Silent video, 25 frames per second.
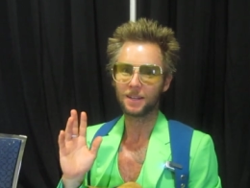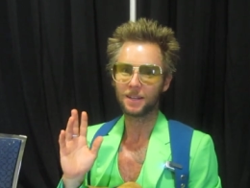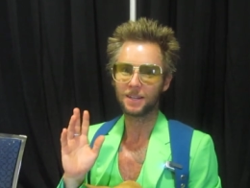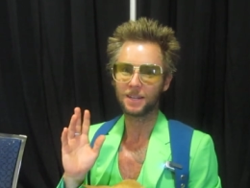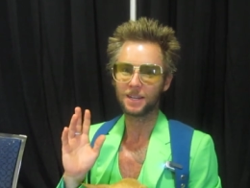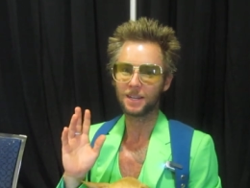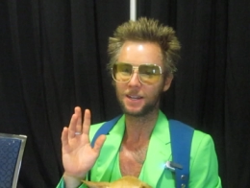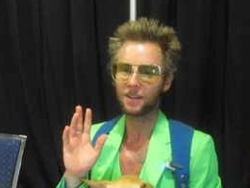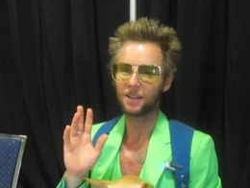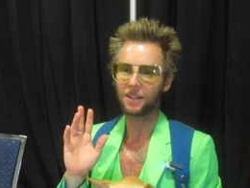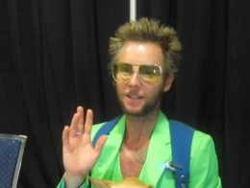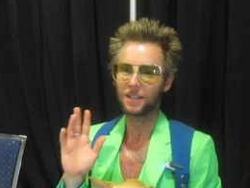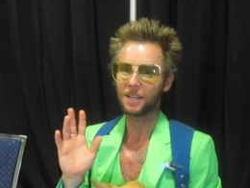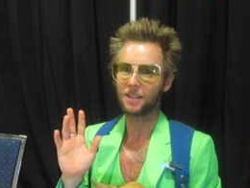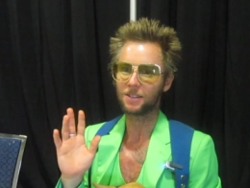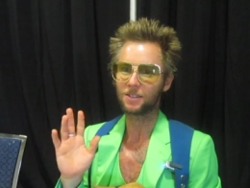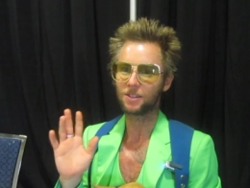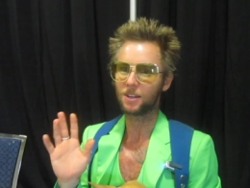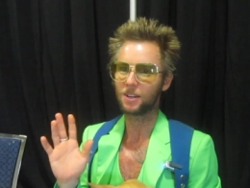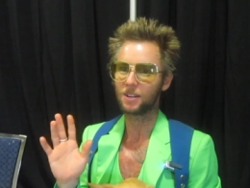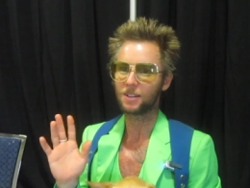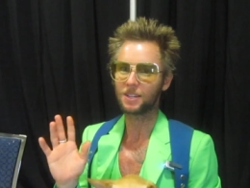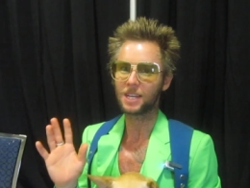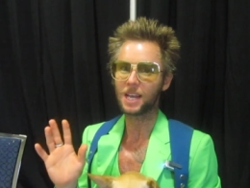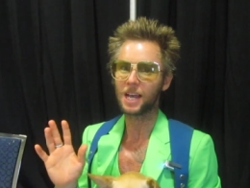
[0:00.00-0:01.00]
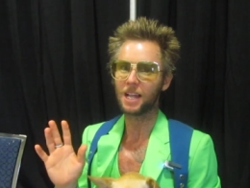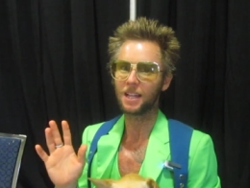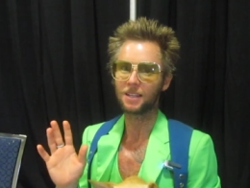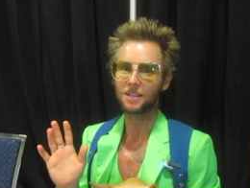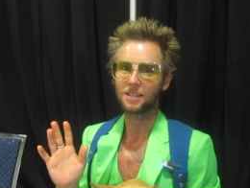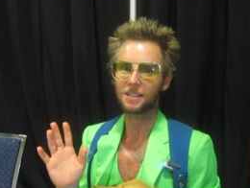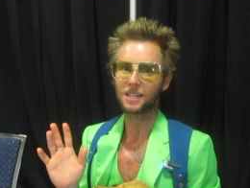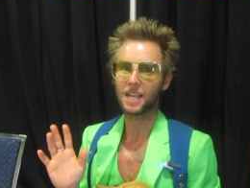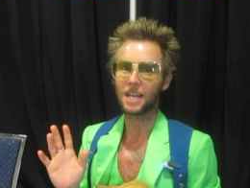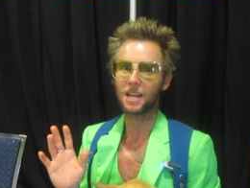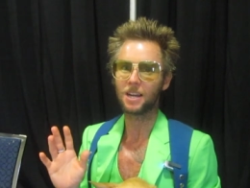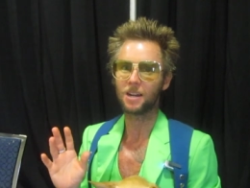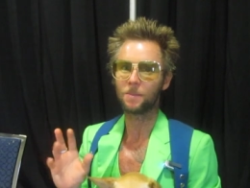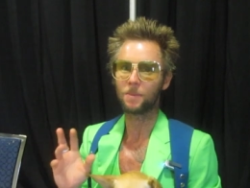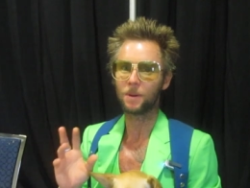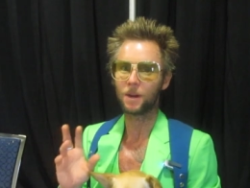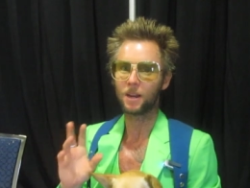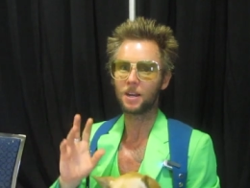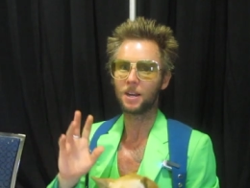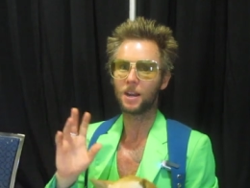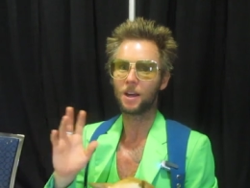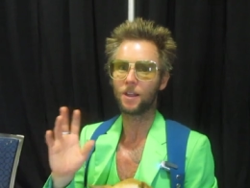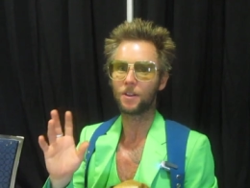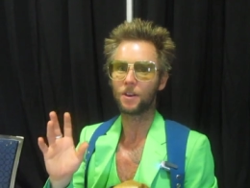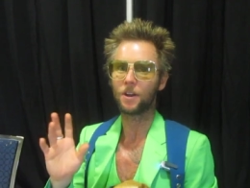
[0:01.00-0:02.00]
nearly as good as Kelly Slater, but
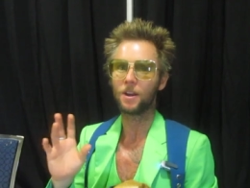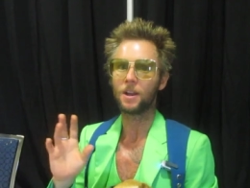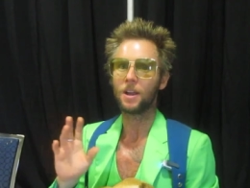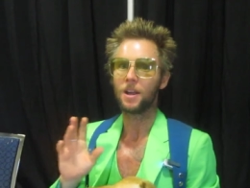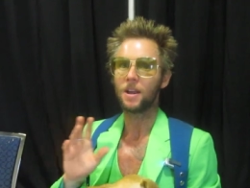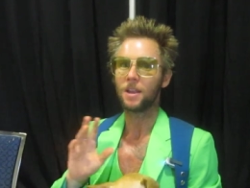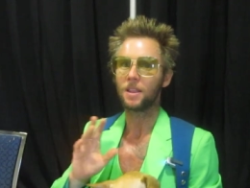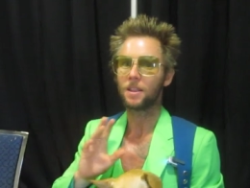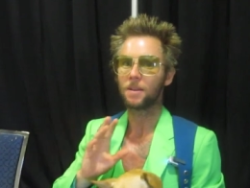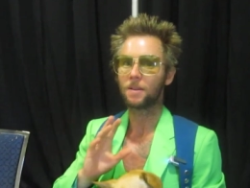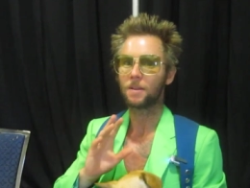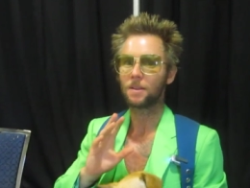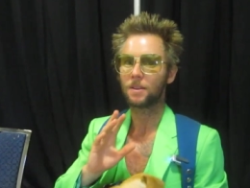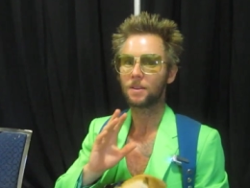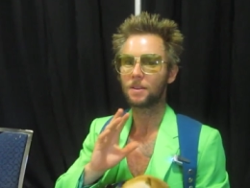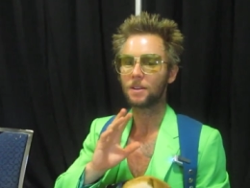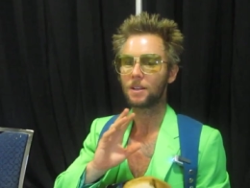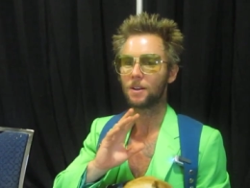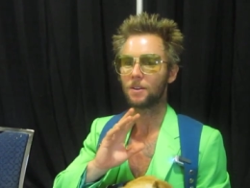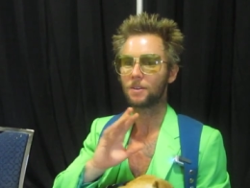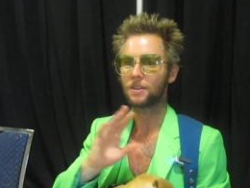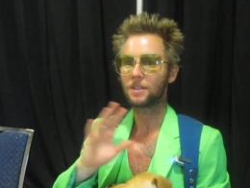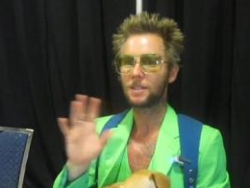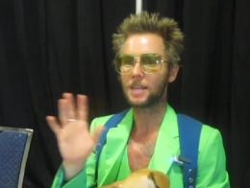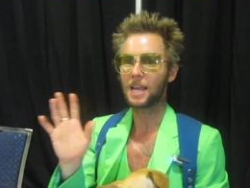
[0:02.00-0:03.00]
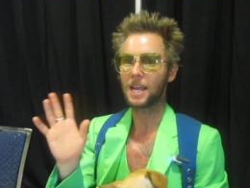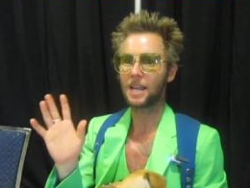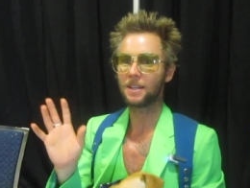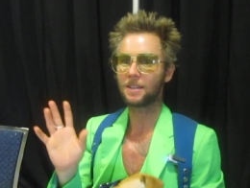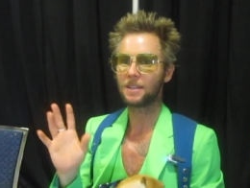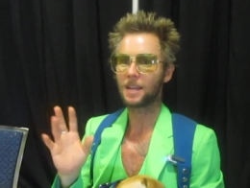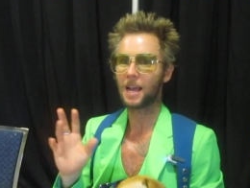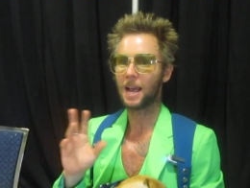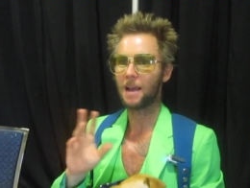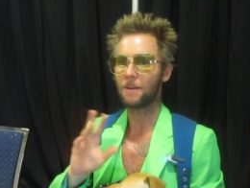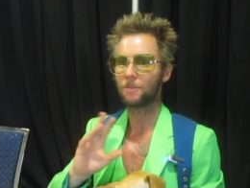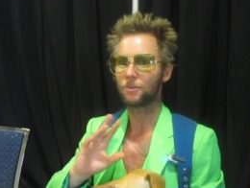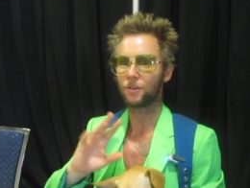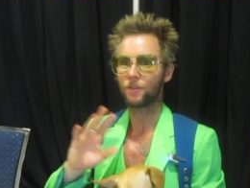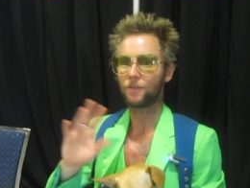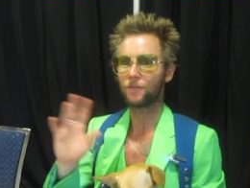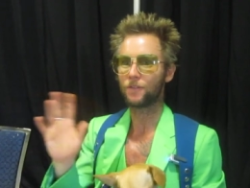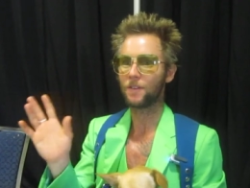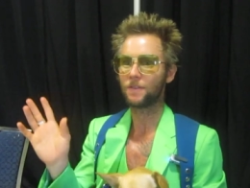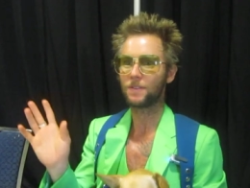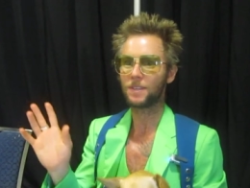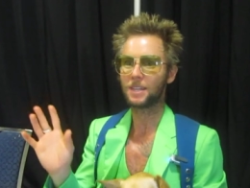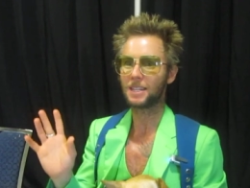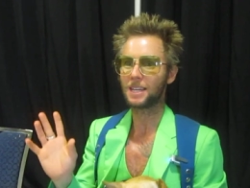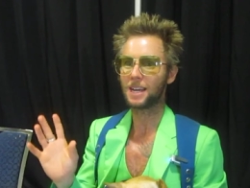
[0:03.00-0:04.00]
another, the, you know, 10 times or
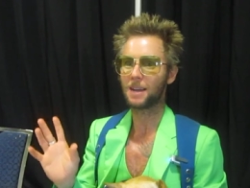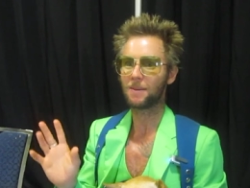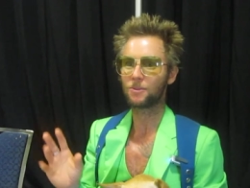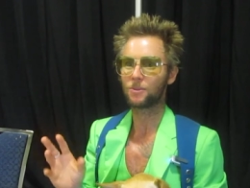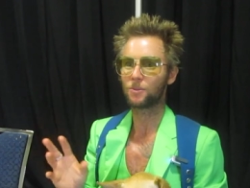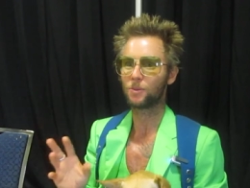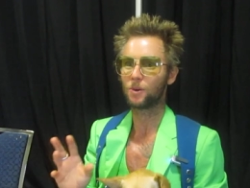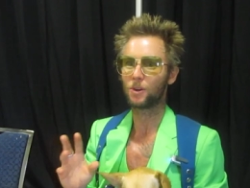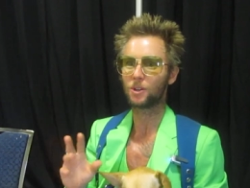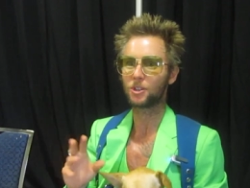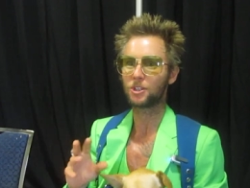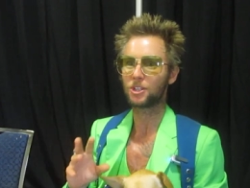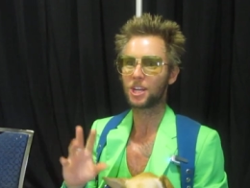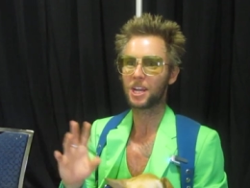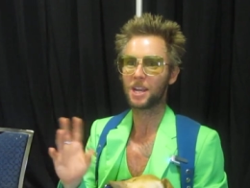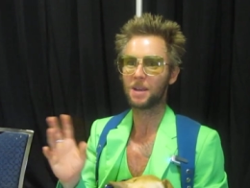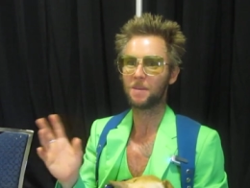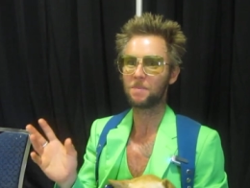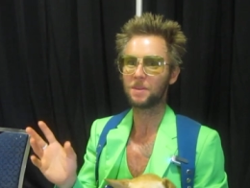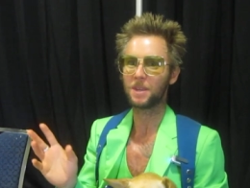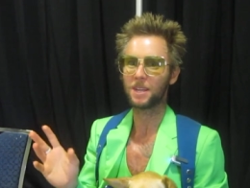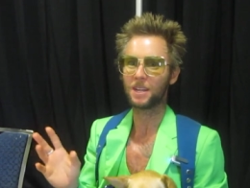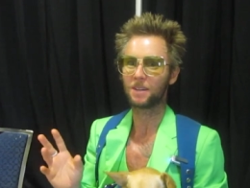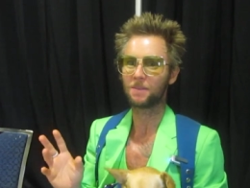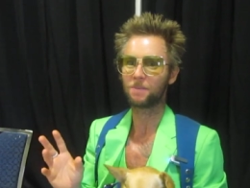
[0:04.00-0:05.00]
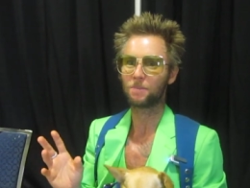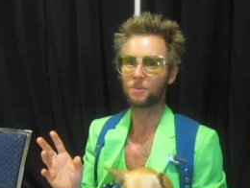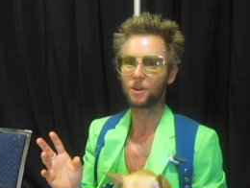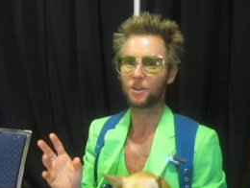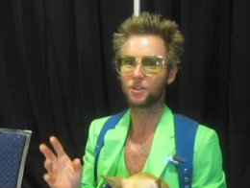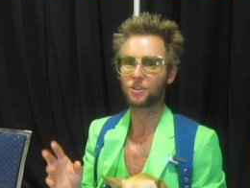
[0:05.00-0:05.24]
15 times world champion pro